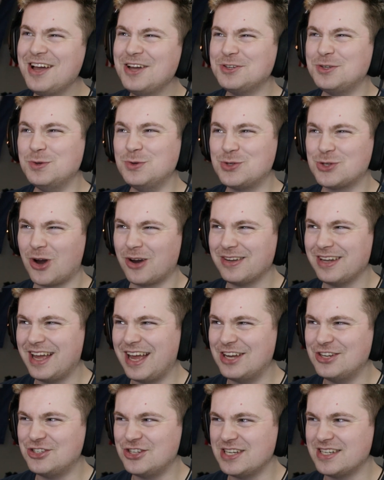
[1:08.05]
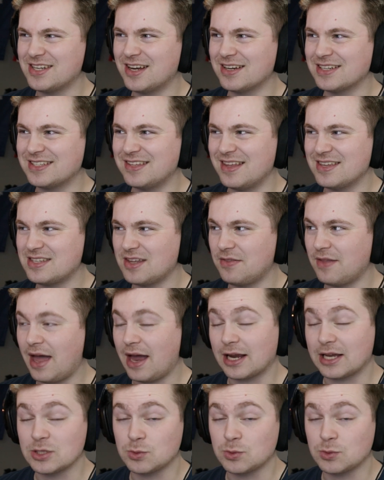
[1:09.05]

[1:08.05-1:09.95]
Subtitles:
to Chenle and Jisung's This and That,